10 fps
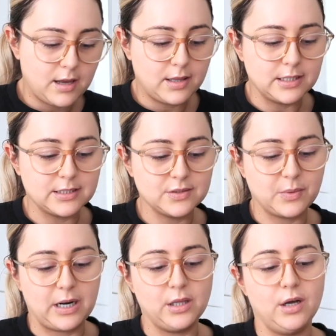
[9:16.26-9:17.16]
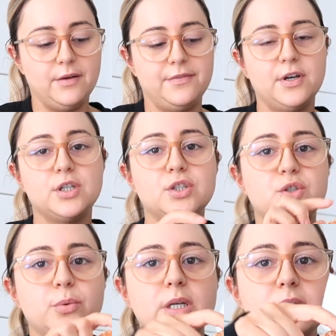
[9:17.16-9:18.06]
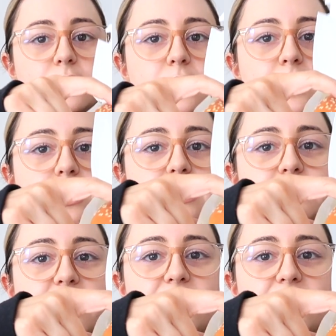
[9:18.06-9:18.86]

This is what I love to eat. This is my